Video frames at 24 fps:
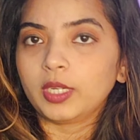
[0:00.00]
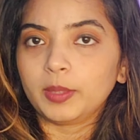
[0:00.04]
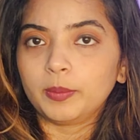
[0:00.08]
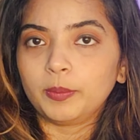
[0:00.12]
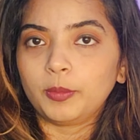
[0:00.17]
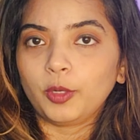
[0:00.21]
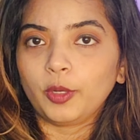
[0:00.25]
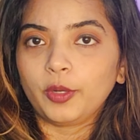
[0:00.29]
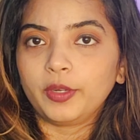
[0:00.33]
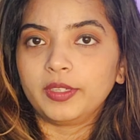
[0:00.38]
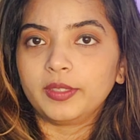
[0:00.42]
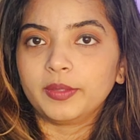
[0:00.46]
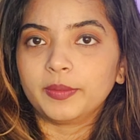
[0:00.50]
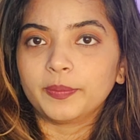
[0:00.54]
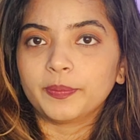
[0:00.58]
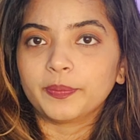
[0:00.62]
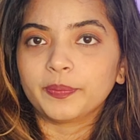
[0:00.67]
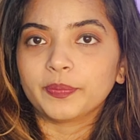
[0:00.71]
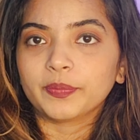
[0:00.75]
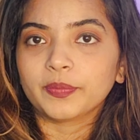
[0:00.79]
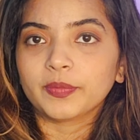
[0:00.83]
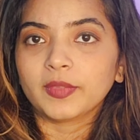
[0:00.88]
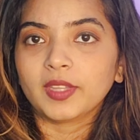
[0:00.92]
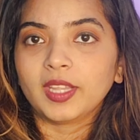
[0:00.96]
employed.
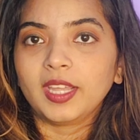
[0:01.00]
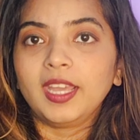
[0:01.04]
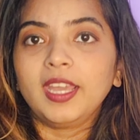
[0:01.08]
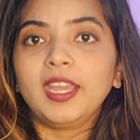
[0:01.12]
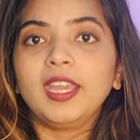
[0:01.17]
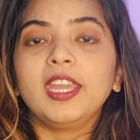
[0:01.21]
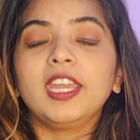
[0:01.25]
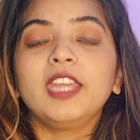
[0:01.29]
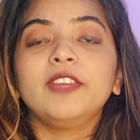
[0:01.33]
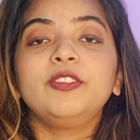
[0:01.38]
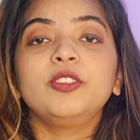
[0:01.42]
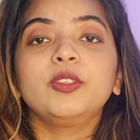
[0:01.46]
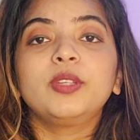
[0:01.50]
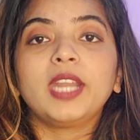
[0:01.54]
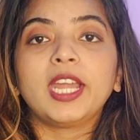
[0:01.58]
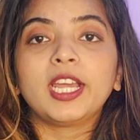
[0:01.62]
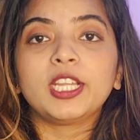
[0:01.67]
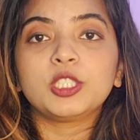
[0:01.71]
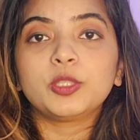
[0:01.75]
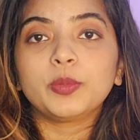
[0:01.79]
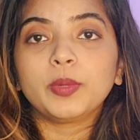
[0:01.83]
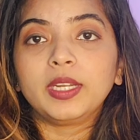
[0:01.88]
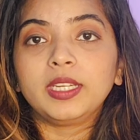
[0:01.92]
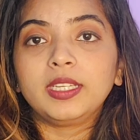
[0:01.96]
If you
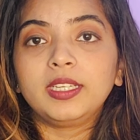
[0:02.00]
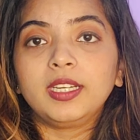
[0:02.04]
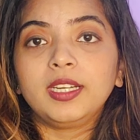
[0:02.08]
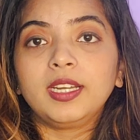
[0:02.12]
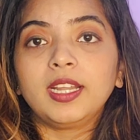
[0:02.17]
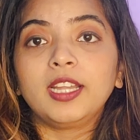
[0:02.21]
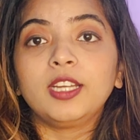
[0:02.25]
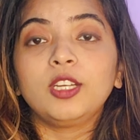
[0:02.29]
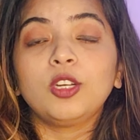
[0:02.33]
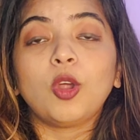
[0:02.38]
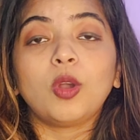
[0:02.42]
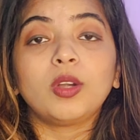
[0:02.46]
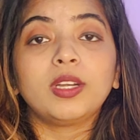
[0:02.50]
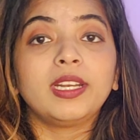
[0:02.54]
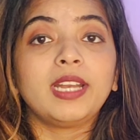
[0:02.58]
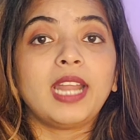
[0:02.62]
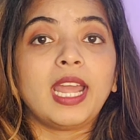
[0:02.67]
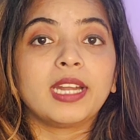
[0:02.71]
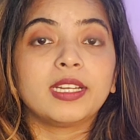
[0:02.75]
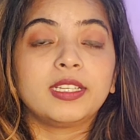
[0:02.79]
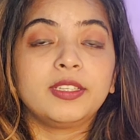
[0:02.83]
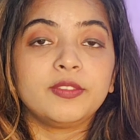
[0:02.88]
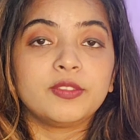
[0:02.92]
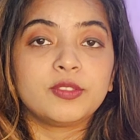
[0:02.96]
graduated and not an
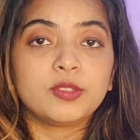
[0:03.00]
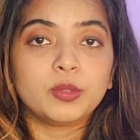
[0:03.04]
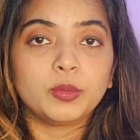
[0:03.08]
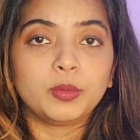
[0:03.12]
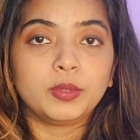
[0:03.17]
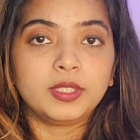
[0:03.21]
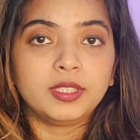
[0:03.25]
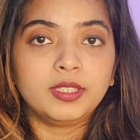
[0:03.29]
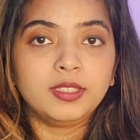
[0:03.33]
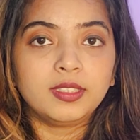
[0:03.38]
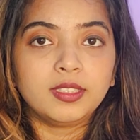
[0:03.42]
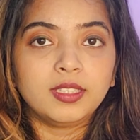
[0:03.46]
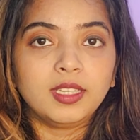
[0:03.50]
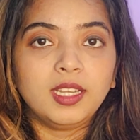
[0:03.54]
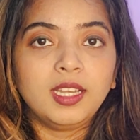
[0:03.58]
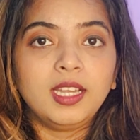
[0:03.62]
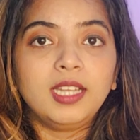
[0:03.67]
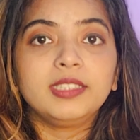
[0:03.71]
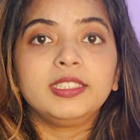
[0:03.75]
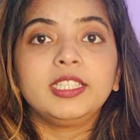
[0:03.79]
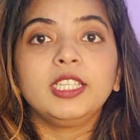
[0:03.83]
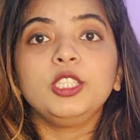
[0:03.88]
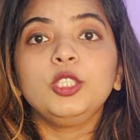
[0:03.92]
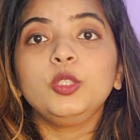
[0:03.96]
active student,
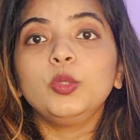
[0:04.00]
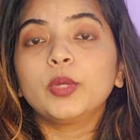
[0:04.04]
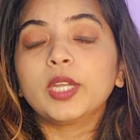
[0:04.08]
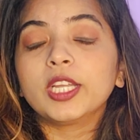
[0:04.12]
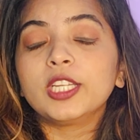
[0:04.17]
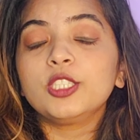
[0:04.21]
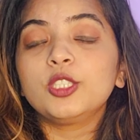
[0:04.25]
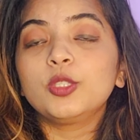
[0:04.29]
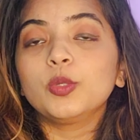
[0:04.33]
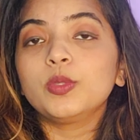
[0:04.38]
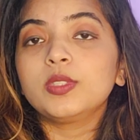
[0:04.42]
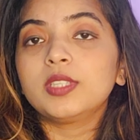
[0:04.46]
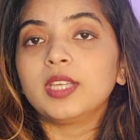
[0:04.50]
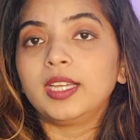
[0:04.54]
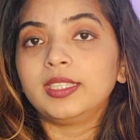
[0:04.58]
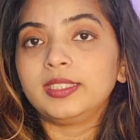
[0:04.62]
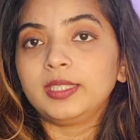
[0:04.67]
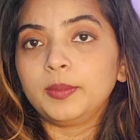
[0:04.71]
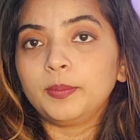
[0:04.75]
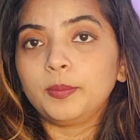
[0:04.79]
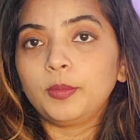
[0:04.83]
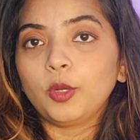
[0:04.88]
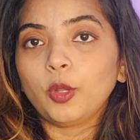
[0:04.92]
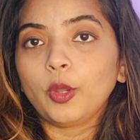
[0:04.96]
then you can choose
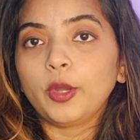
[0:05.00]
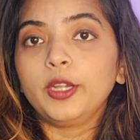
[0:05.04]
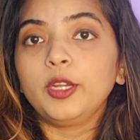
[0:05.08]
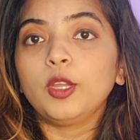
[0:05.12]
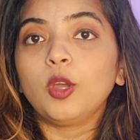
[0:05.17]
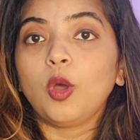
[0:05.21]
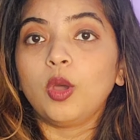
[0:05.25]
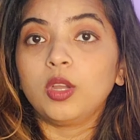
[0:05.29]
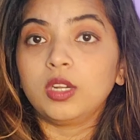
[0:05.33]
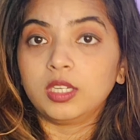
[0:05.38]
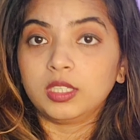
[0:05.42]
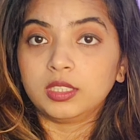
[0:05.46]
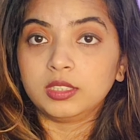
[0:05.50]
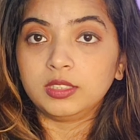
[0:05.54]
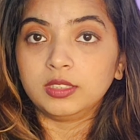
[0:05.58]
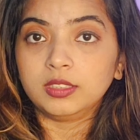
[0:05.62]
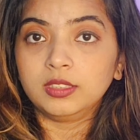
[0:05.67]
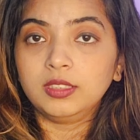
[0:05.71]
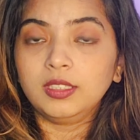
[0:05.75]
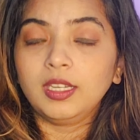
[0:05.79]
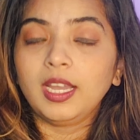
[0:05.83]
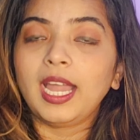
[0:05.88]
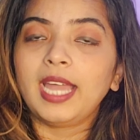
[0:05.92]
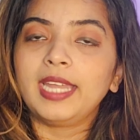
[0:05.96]
unemployed or other
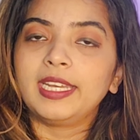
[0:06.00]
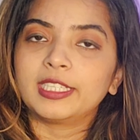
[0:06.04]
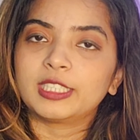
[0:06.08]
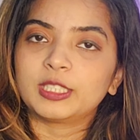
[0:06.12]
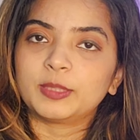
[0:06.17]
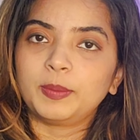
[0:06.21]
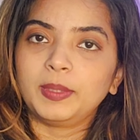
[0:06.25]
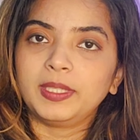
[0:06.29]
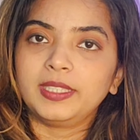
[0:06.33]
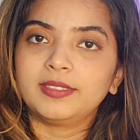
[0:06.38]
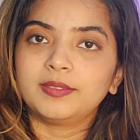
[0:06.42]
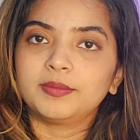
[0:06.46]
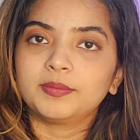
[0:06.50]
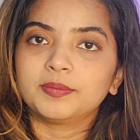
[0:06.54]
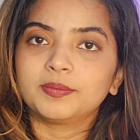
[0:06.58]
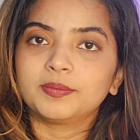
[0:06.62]
and explain.